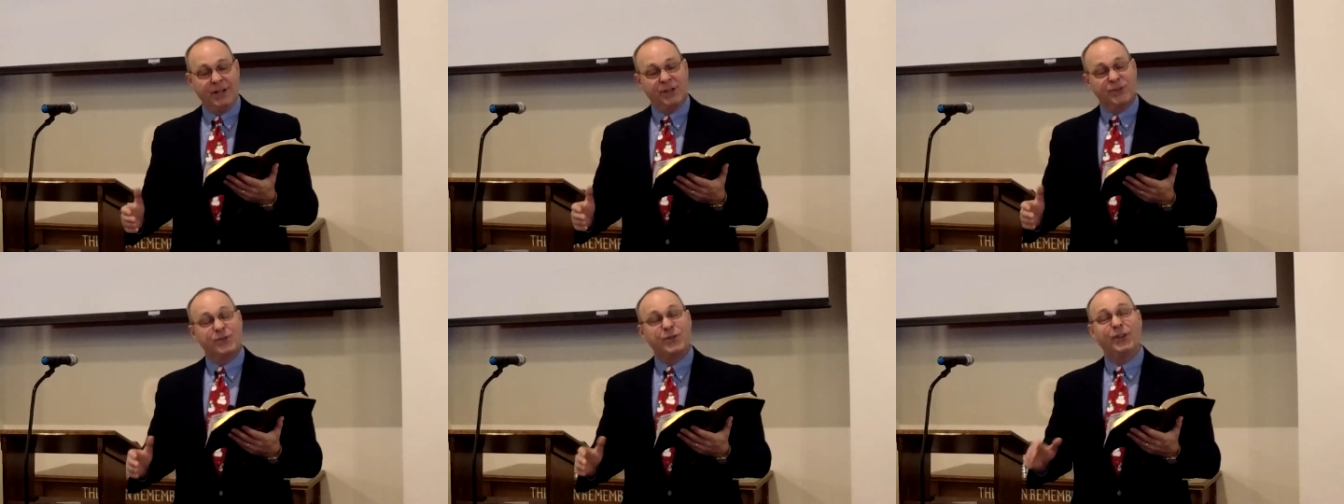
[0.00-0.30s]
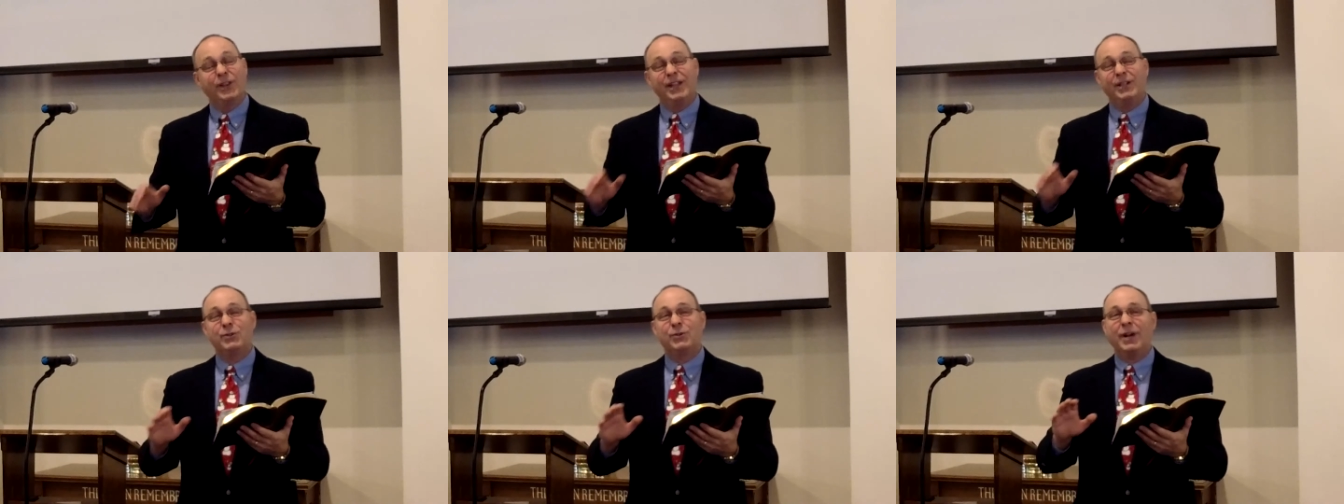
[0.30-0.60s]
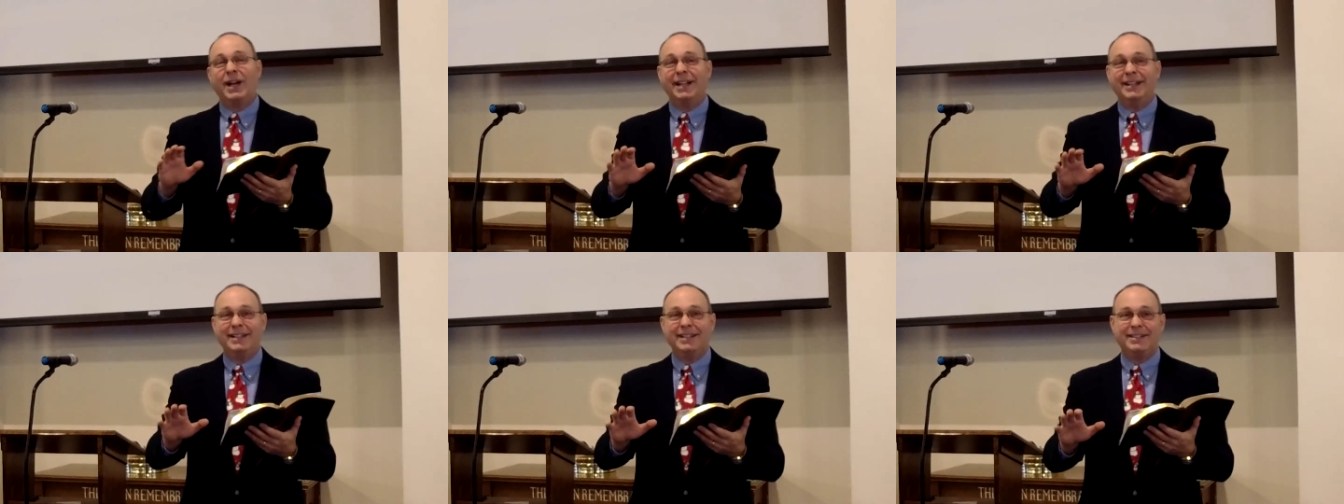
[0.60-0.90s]
So they
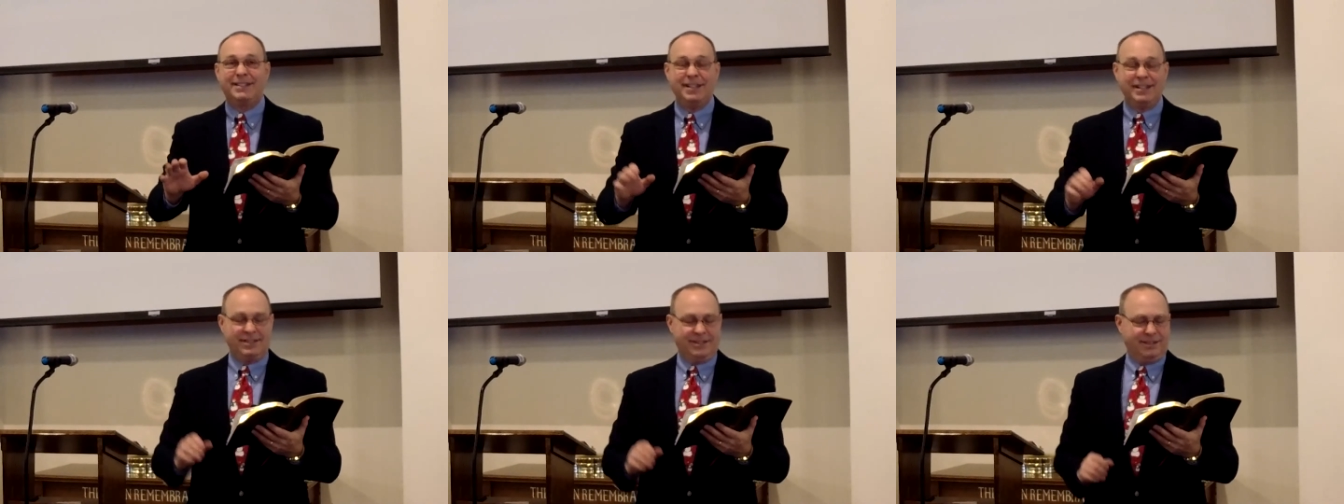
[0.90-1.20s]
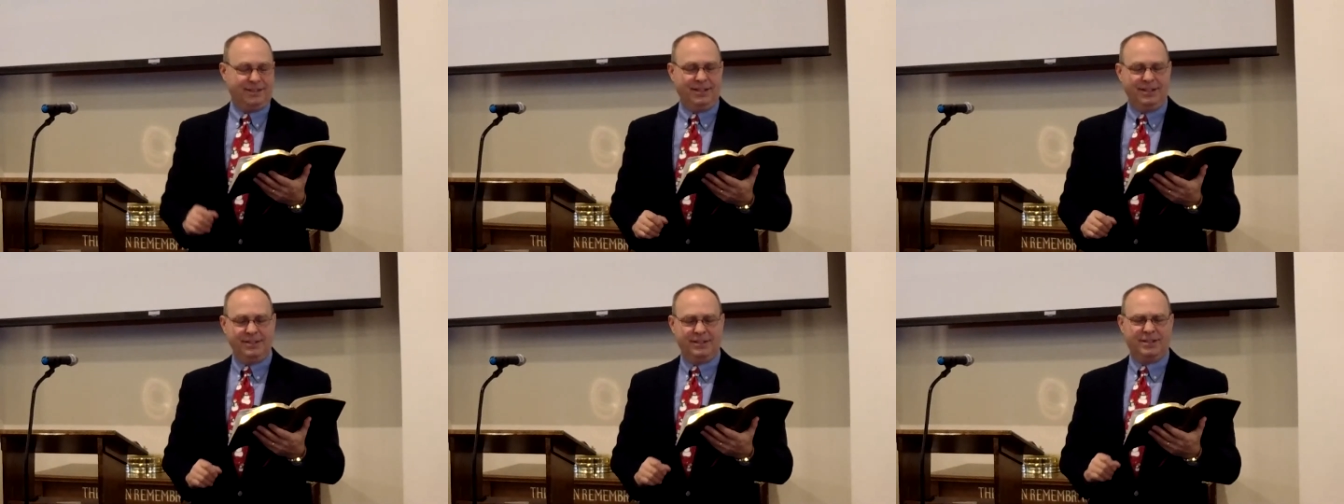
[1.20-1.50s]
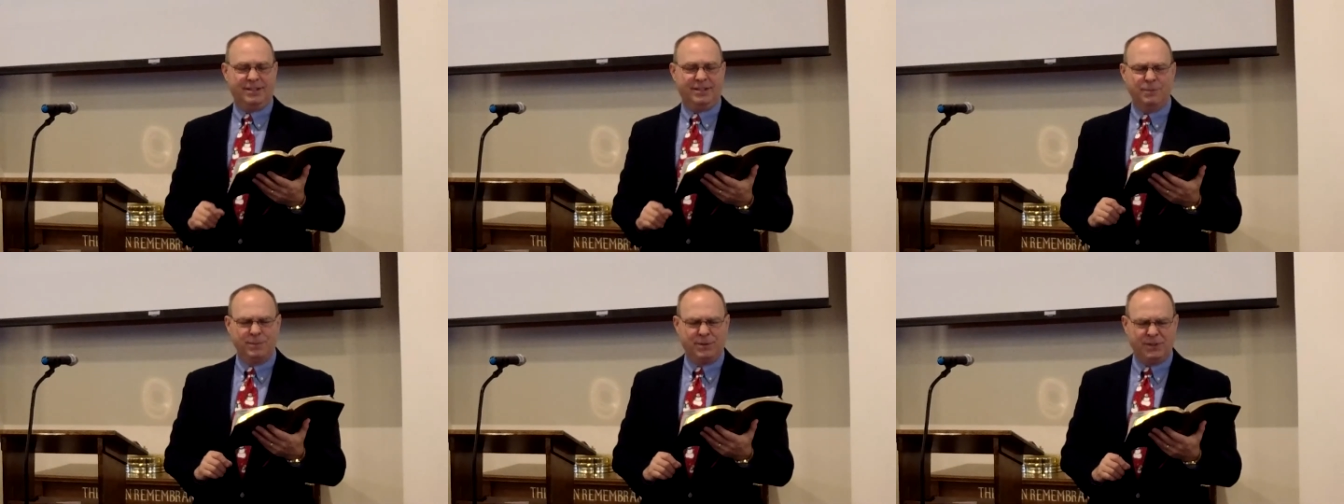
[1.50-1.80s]
try to
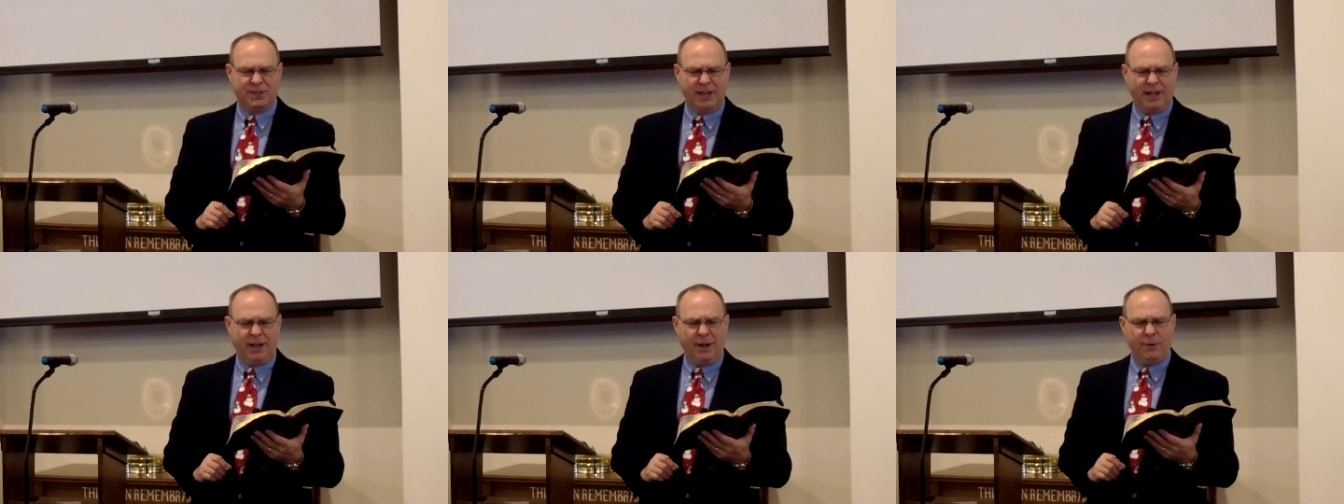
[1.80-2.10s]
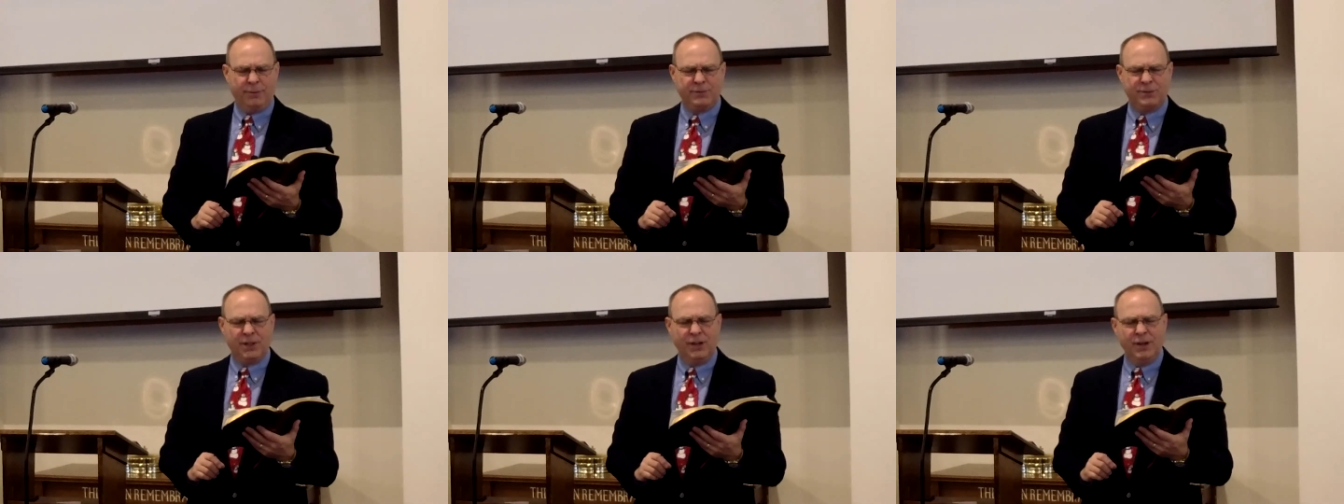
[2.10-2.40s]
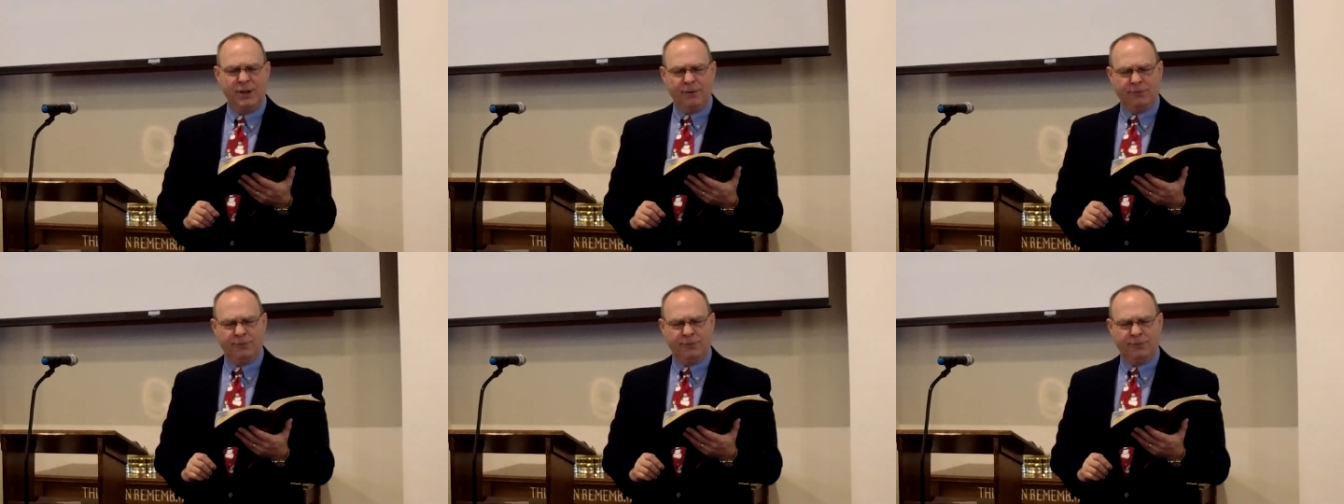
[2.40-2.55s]
distance themselves